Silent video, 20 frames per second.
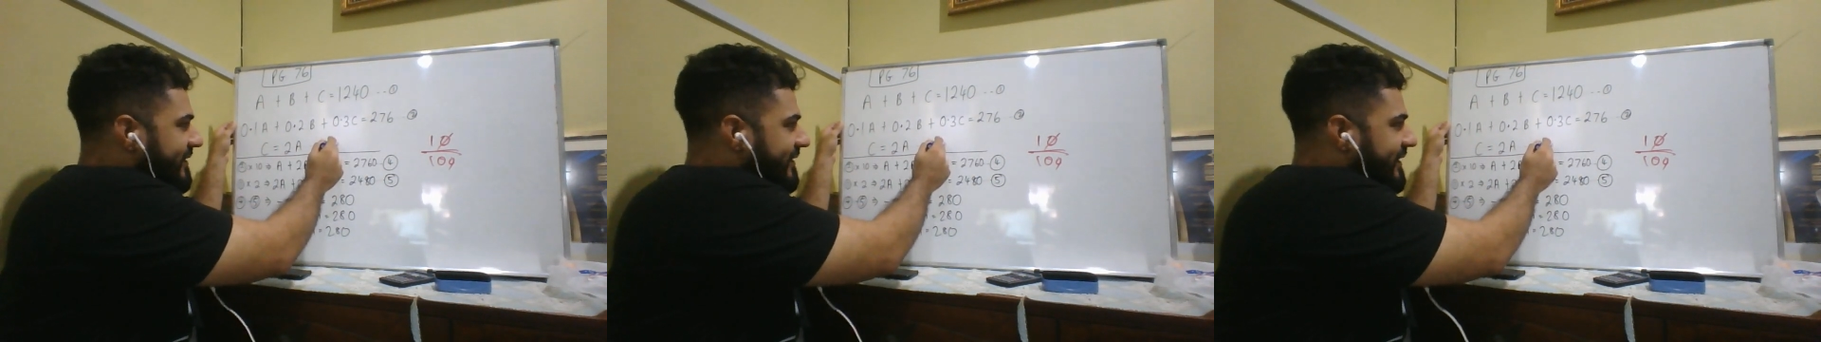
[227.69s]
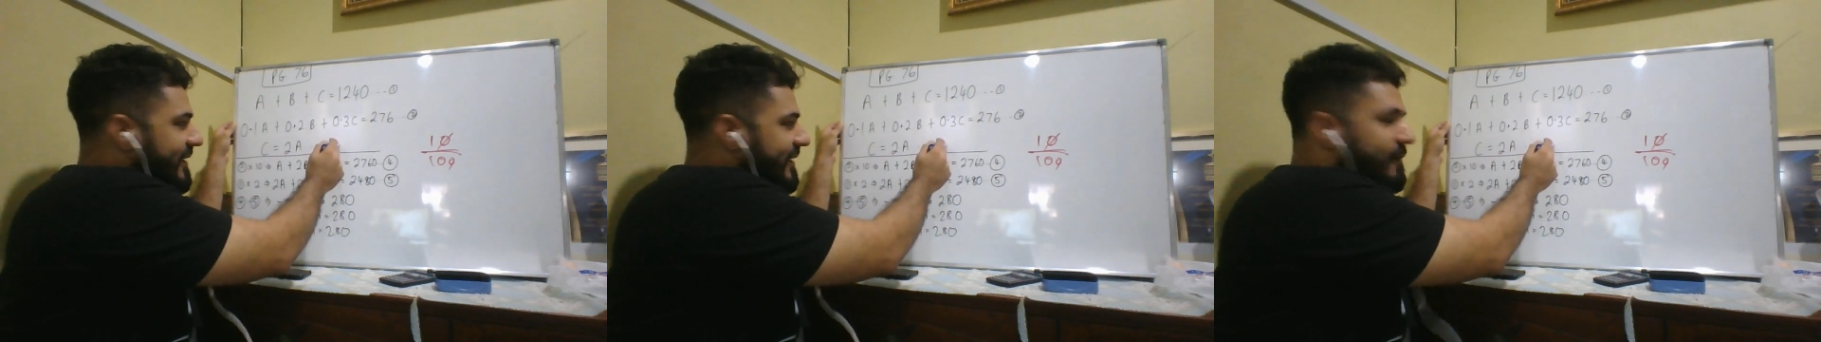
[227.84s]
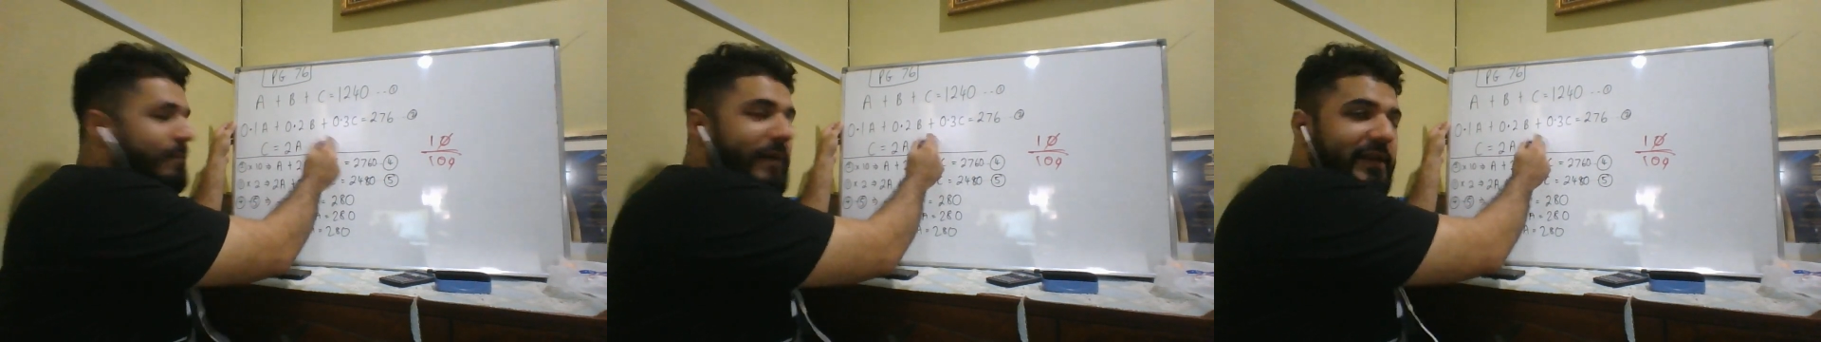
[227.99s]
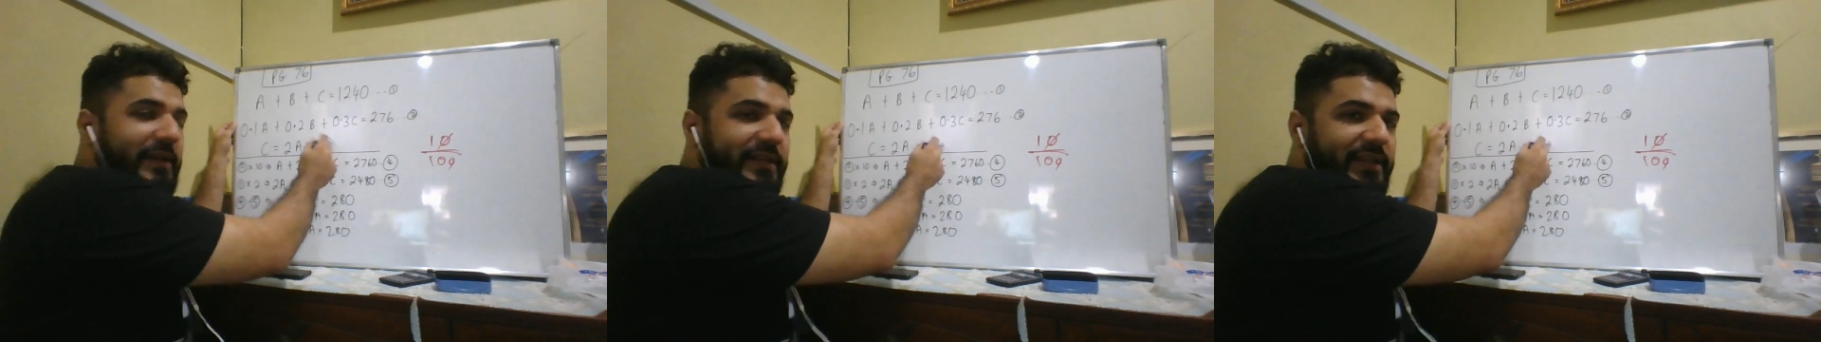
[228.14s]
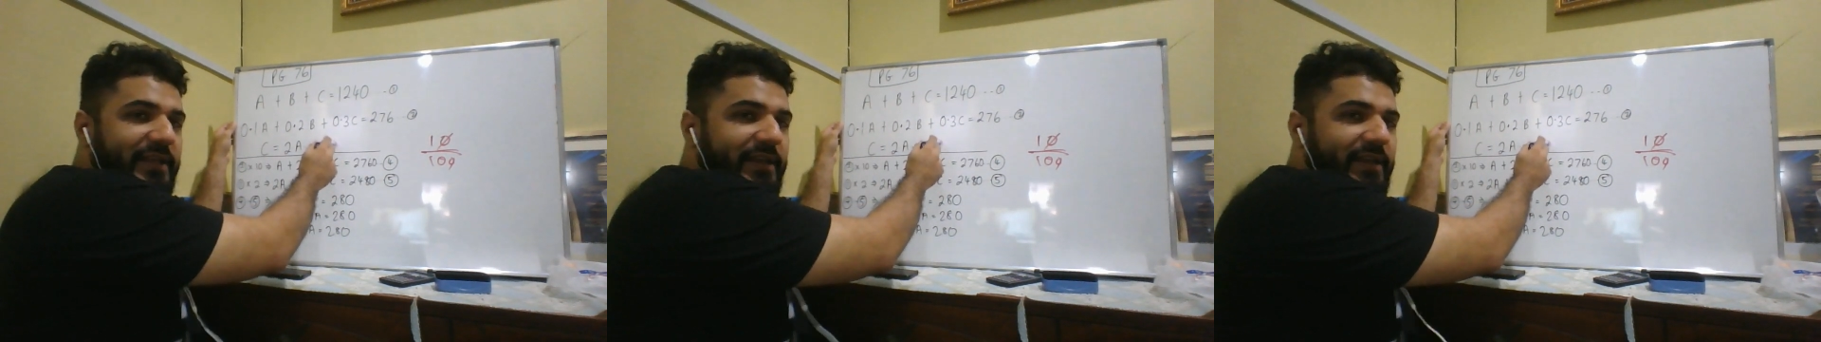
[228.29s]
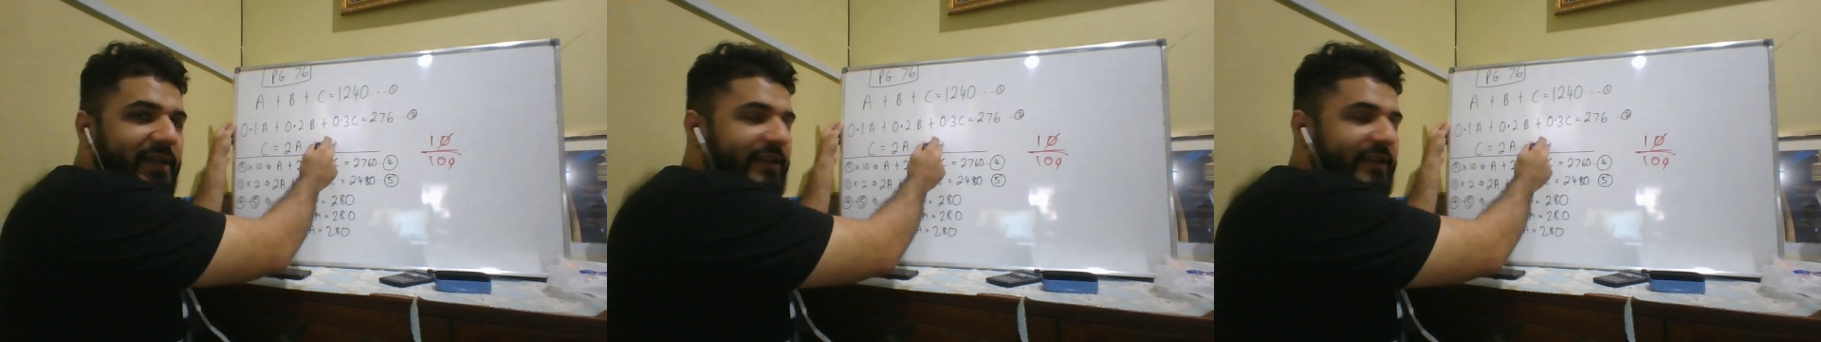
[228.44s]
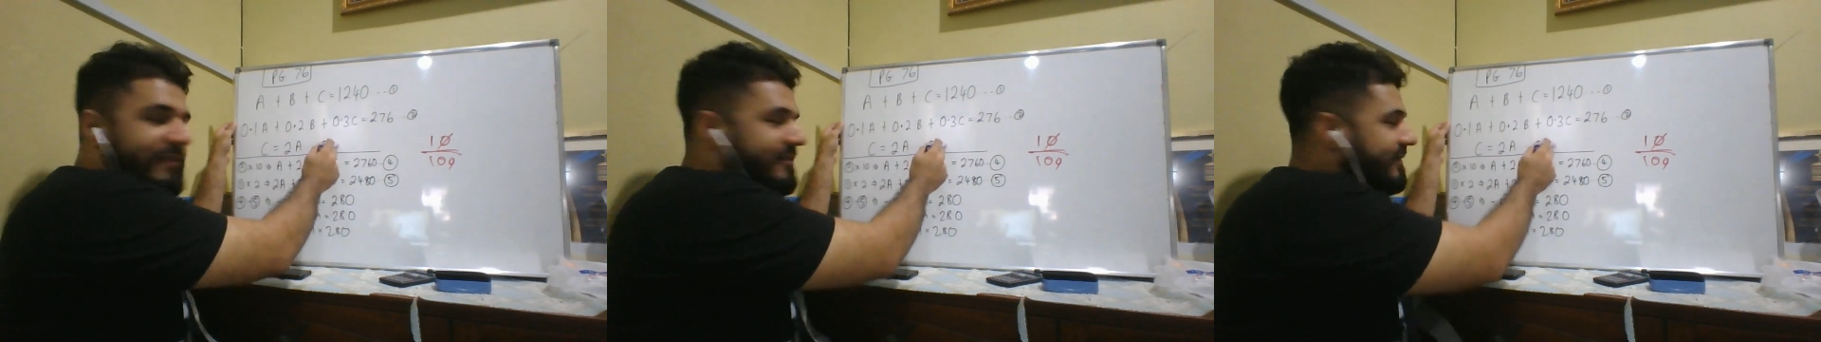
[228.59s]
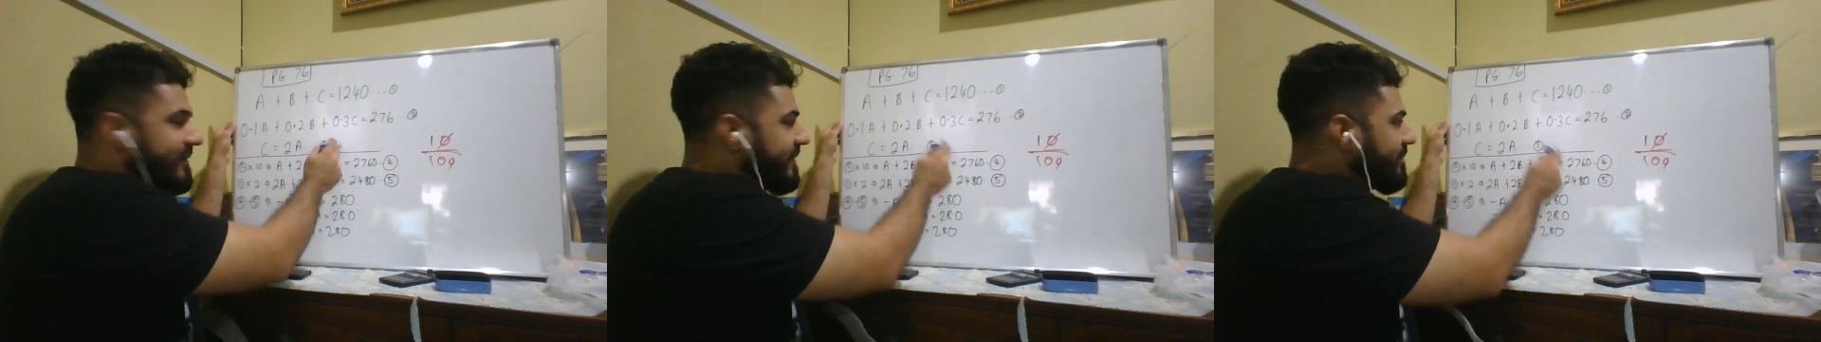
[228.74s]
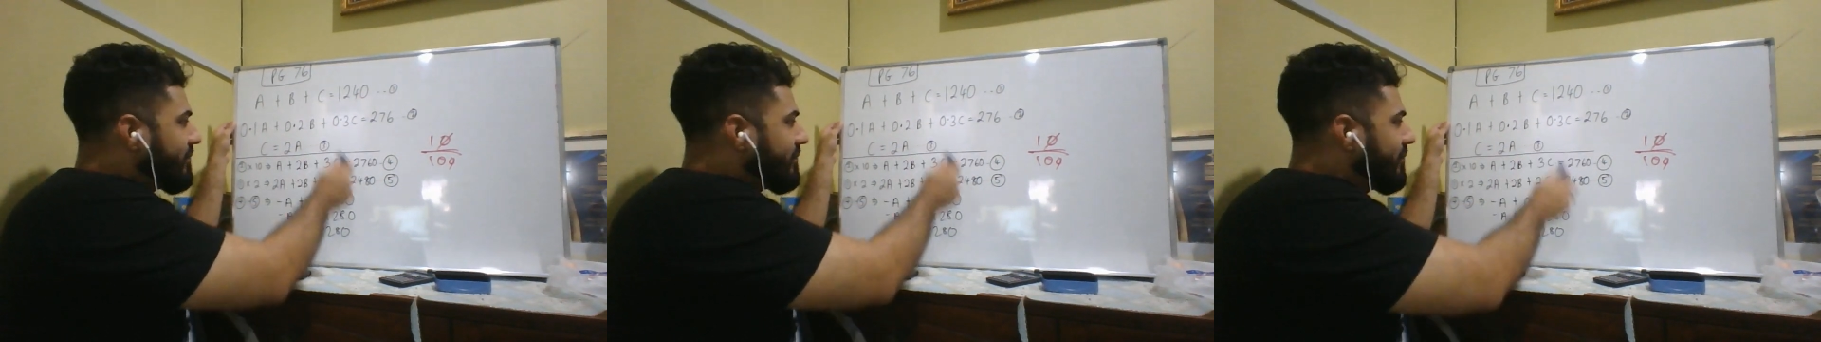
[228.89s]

This part here, guys.